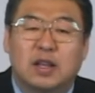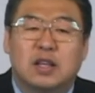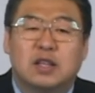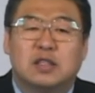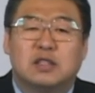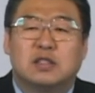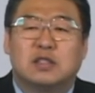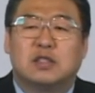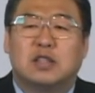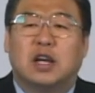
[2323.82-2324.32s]

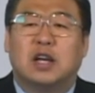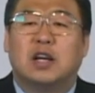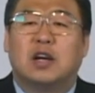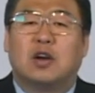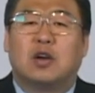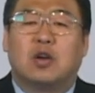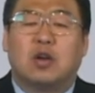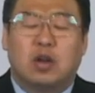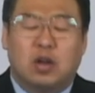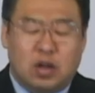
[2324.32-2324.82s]
God
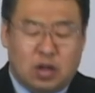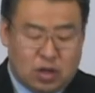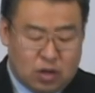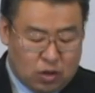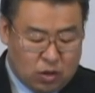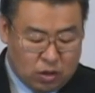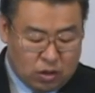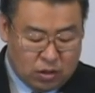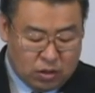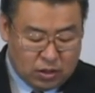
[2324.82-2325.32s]
is
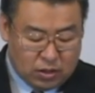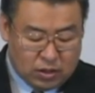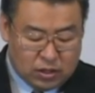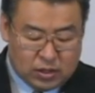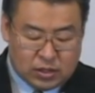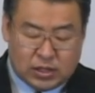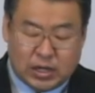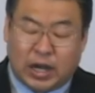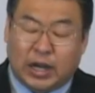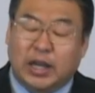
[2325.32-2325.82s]
father
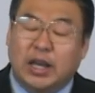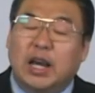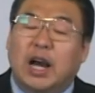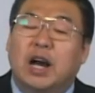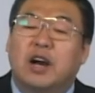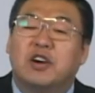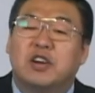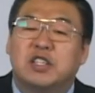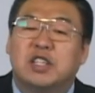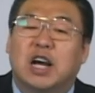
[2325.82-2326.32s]
to
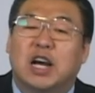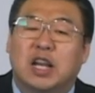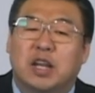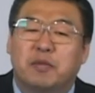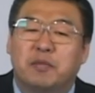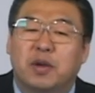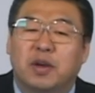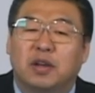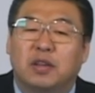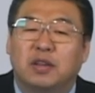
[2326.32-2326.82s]
the
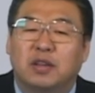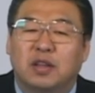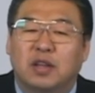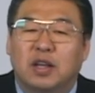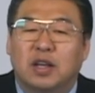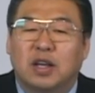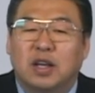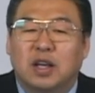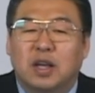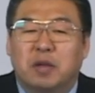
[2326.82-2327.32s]
fatherless
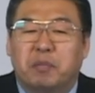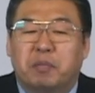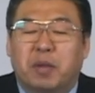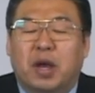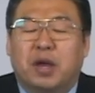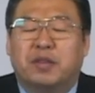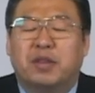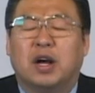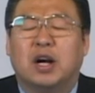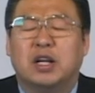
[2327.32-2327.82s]

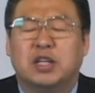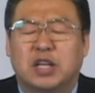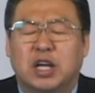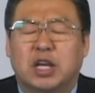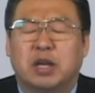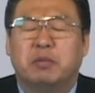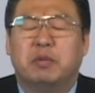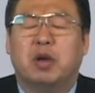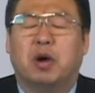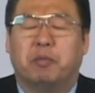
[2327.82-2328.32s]
and
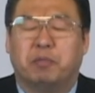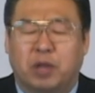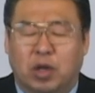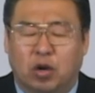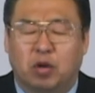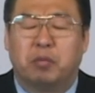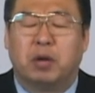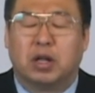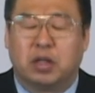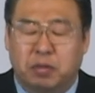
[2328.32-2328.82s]

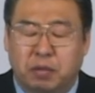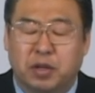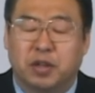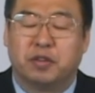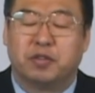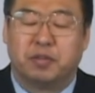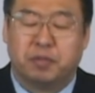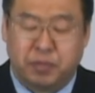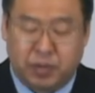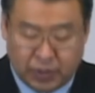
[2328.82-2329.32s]
defender
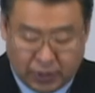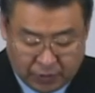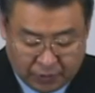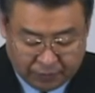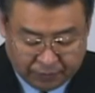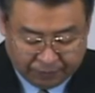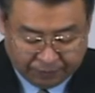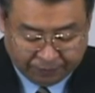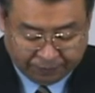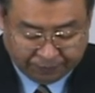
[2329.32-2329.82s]
of
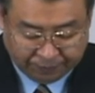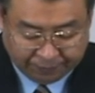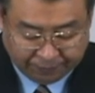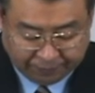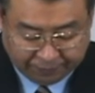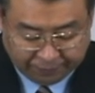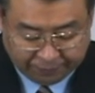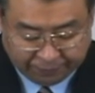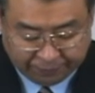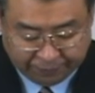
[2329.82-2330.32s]

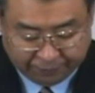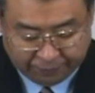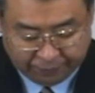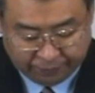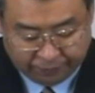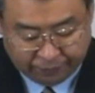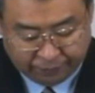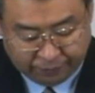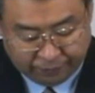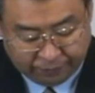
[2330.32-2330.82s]
widows.
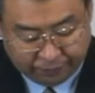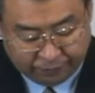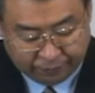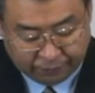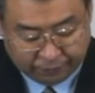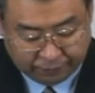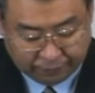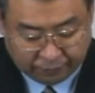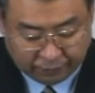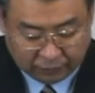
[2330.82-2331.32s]

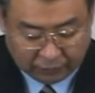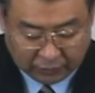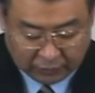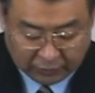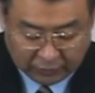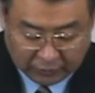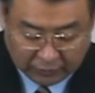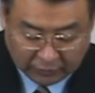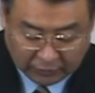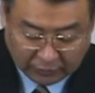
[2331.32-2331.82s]

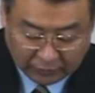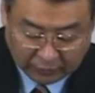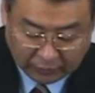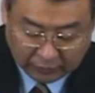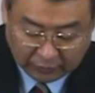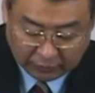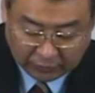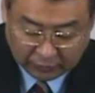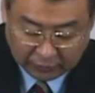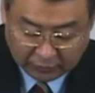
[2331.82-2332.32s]
Verses
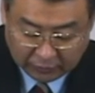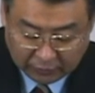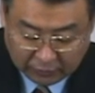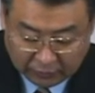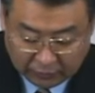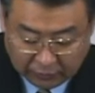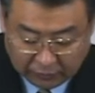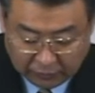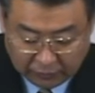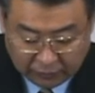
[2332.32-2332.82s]

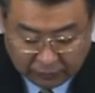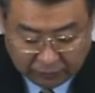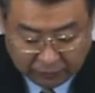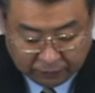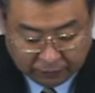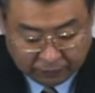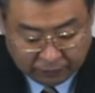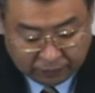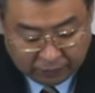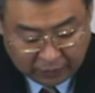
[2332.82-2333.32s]
25
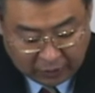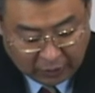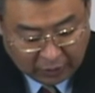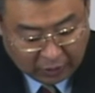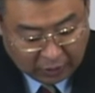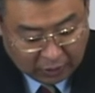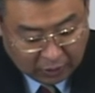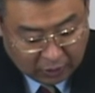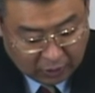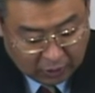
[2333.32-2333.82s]
through
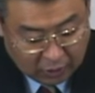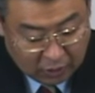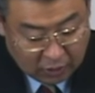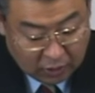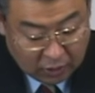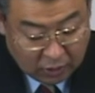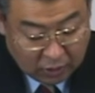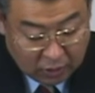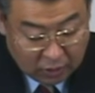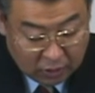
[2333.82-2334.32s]

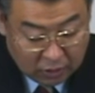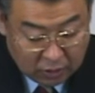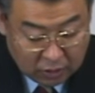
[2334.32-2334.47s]
27.